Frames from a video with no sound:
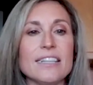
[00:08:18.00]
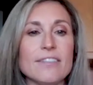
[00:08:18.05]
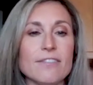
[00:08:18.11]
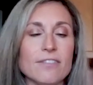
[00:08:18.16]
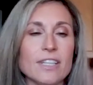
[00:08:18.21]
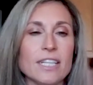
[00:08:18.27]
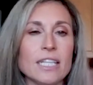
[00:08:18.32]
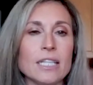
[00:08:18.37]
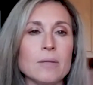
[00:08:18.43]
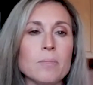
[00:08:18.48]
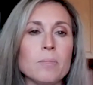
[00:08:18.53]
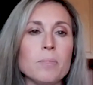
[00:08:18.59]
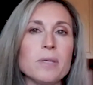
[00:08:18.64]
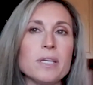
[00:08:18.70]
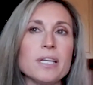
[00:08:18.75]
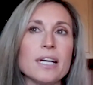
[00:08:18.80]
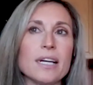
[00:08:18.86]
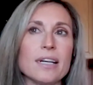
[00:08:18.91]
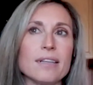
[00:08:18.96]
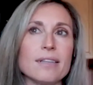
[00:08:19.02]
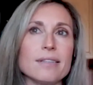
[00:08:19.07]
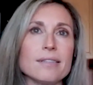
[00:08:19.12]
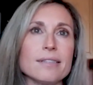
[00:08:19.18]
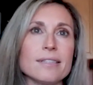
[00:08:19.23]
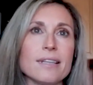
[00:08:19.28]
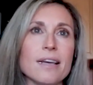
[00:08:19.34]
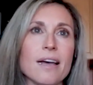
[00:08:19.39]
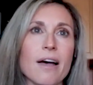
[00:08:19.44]
evening,
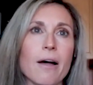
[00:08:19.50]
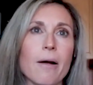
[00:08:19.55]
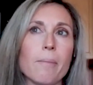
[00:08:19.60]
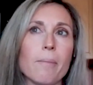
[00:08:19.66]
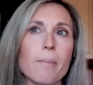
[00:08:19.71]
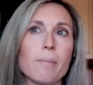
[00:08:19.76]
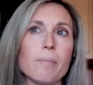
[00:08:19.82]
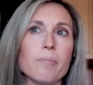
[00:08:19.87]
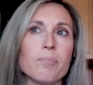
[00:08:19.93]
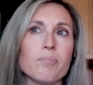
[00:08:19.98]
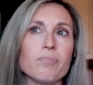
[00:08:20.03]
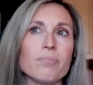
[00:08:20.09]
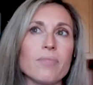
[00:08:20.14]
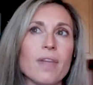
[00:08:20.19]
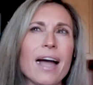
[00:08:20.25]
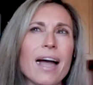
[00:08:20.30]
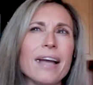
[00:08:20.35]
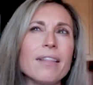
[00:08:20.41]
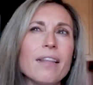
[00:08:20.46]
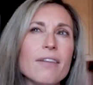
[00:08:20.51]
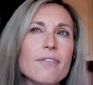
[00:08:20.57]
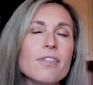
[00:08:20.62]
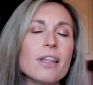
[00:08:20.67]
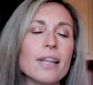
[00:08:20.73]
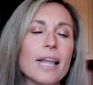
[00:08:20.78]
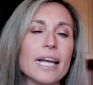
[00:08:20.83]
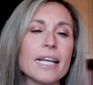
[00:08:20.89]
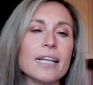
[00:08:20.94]
because I love
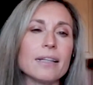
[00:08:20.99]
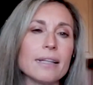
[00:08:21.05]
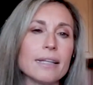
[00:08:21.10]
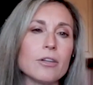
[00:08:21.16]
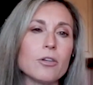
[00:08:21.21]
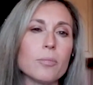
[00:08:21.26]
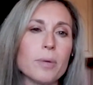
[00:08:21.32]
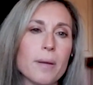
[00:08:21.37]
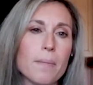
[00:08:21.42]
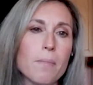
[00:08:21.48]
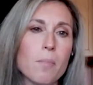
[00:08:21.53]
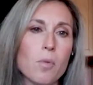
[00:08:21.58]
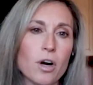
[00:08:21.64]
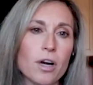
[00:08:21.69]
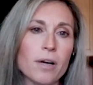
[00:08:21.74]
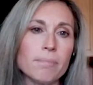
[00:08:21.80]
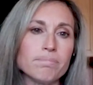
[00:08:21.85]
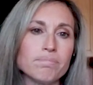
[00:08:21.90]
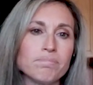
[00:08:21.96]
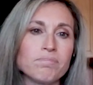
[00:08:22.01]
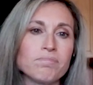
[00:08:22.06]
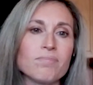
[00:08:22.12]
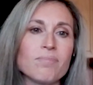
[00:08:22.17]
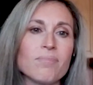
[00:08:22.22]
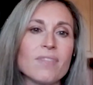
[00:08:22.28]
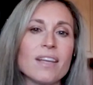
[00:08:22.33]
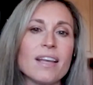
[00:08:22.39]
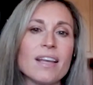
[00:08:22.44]
the light a little bit more,
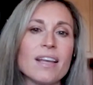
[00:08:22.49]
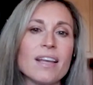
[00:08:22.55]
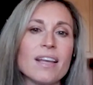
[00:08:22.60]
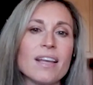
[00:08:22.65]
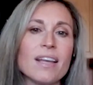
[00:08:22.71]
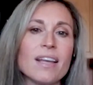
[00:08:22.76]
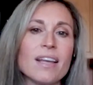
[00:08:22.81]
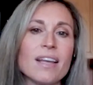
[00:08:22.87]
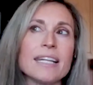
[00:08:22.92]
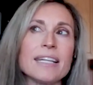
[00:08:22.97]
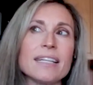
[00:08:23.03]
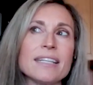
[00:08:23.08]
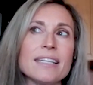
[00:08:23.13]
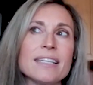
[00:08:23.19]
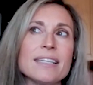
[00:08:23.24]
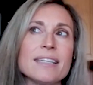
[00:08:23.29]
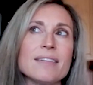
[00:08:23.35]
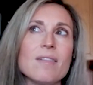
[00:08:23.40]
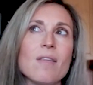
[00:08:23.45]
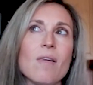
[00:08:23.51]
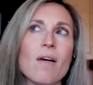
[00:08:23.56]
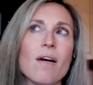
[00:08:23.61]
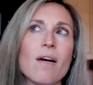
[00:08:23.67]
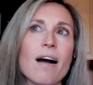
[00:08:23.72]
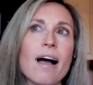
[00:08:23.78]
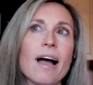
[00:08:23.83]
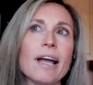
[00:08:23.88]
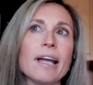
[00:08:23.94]
and
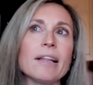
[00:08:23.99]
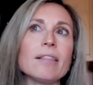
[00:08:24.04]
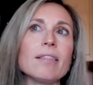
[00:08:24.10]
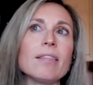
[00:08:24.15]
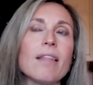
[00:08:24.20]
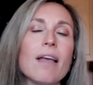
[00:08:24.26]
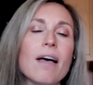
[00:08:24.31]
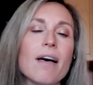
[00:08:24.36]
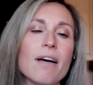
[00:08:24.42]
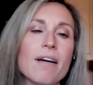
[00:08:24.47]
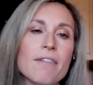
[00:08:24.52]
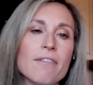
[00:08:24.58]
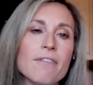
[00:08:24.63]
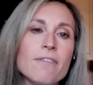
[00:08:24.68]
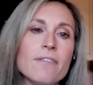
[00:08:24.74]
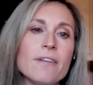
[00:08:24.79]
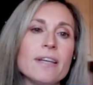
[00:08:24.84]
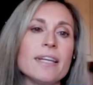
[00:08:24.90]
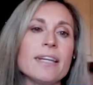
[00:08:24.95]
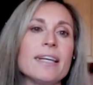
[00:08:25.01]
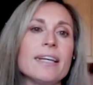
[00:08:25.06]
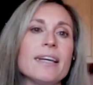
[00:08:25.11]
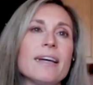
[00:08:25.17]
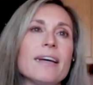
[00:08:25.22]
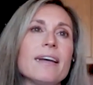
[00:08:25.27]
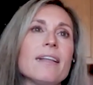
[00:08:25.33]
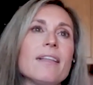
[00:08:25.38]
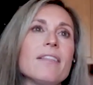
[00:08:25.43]
I love
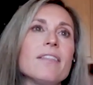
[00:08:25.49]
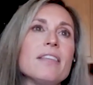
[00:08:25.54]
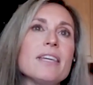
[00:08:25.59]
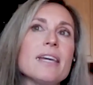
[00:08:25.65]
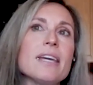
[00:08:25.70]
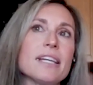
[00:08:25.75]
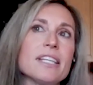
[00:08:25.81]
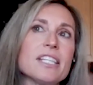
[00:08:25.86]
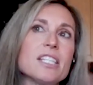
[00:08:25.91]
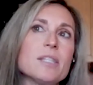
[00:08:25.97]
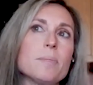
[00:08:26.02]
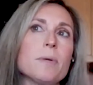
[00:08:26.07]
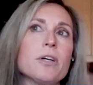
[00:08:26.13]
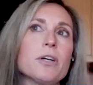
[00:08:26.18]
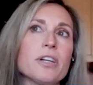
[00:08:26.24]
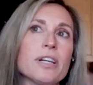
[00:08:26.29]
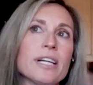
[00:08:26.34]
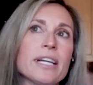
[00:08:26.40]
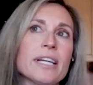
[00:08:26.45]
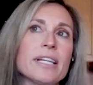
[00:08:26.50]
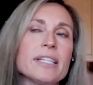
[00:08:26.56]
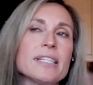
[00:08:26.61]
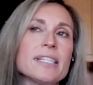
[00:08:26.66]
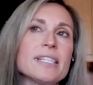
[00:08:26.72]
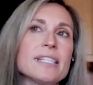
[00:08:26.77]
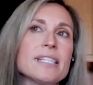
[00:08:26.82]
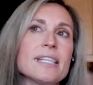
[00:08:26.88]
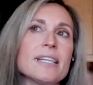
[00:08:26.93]
the
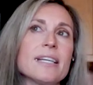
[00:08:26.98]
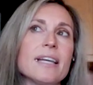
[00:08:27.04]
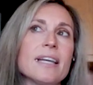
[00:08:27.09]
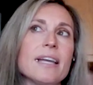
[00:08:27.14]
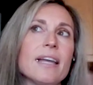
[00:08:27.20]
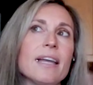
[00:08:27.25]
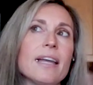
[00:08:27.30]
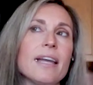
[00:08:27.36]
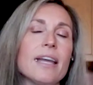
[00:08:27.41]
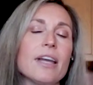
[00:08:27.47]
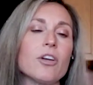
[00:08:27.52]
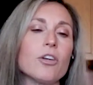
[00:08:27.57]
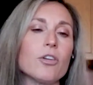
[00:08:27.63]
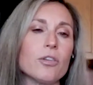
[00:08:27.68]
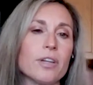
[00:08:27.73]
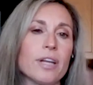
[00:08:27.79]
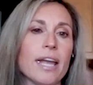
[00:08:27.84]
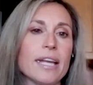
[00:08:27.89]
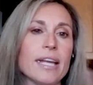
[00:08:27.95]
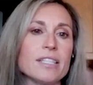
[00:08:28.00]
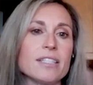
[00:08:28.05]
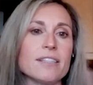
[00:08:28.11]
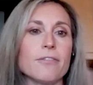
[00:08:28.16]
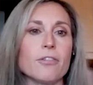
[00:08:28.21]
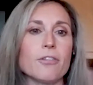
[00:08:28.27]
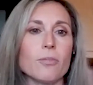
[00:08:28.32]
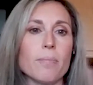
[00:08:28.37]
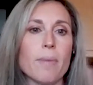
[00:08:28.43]
experience it
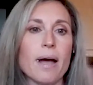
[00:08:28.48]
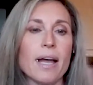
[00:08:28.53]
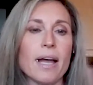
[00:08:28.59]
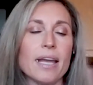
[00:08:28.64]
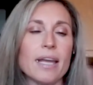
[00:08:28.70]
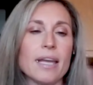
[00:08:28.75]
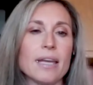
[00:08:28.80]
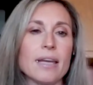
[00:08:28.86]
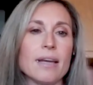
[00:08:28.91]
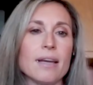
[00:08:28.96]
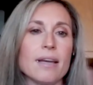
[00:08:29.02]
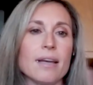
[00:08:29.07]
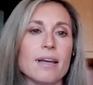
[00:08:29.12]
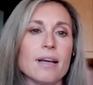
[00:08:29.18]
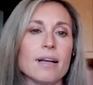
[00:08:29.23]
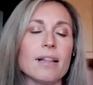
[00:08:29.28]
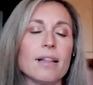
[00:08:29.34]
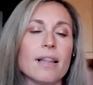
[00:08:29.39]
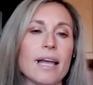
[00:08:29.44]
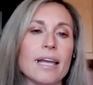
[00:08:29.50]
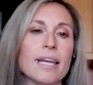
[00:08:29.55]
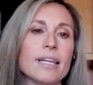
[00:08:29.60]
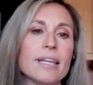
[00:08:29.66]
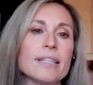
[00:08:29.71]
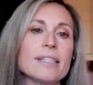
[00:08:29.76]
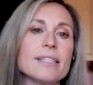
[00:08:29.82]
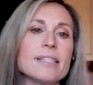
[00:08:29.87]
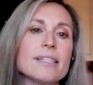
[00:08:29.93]
creates for my
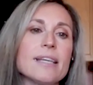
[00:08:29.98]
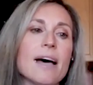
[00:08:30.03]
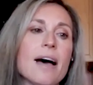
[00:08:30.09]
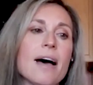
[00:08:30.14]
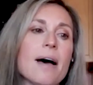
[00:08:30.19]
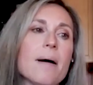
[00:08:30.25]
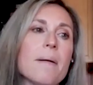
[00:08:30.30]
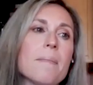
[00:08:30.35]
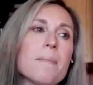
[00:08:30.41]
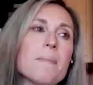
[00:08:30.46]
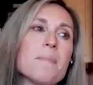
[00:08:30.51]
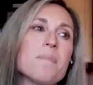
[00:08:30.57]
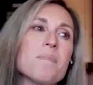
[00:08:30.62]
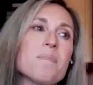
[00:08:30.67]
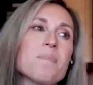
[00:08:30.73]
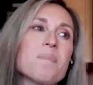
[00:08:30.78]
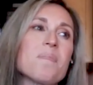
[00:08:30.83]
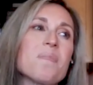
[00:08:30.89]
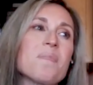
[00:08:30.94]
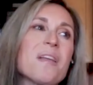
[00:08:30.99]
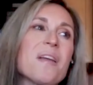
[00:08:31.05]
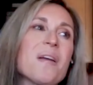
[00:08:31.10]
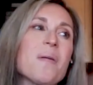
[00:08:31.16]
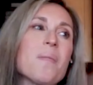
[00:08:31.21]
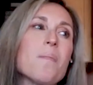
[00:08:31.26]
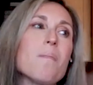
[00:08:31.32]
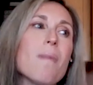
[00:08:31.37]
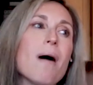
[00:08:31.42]
clients. One
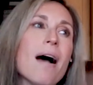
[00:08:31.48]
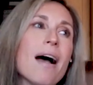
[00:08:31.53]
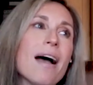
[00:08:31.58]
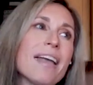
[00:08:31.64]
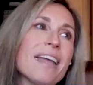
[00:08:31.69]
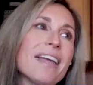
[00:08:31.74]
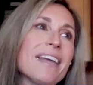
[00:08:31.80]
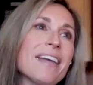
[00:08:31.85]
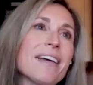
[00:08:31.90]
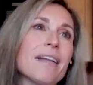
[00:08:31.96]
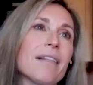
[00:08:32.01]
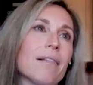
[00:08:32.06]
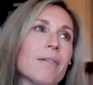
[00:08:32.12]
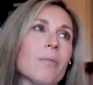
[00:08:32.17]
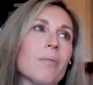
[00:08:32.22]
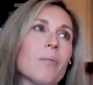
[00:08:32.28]
of my